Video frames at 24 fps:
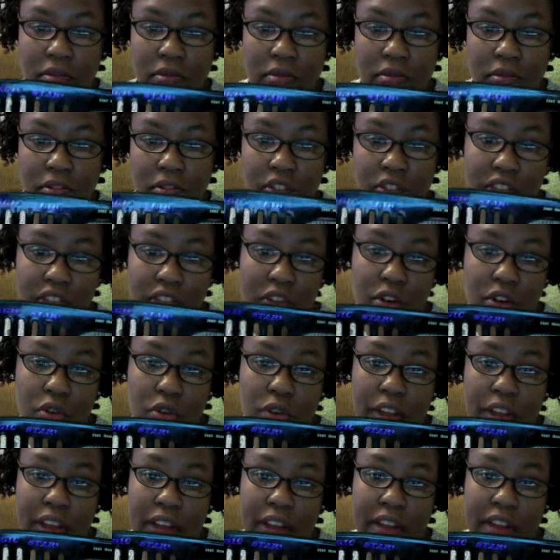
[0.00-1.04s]
still
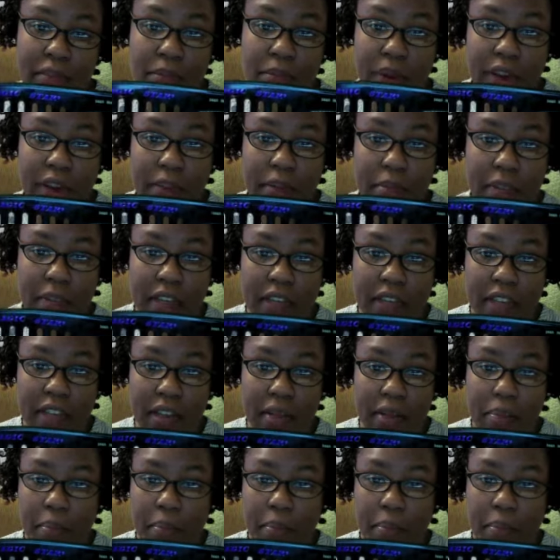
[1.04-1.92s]
can recommend it,